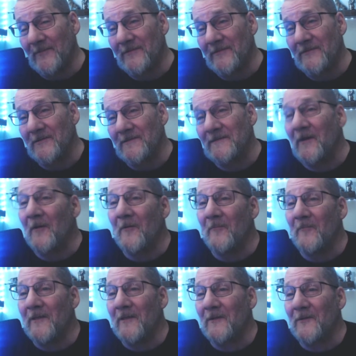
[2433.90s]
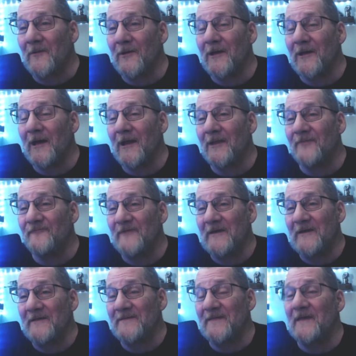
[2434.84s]
but you could tell by the look on his
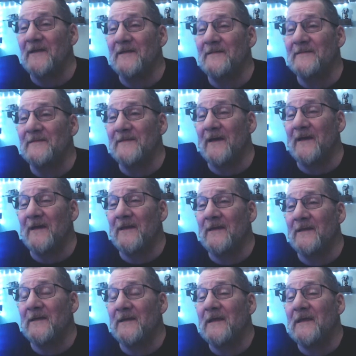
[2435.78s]
face that inside,